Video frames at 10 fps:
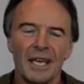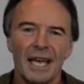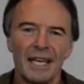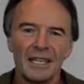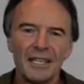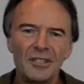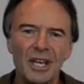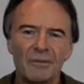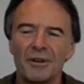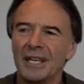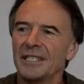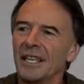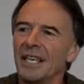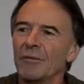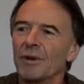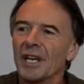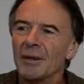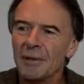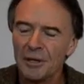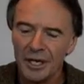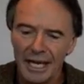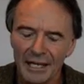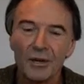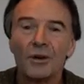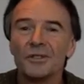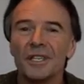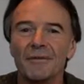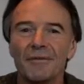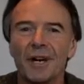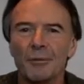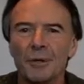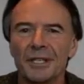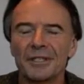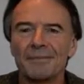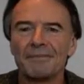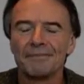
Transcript: And in chapter 18 we're going to be looking at concept frameworks.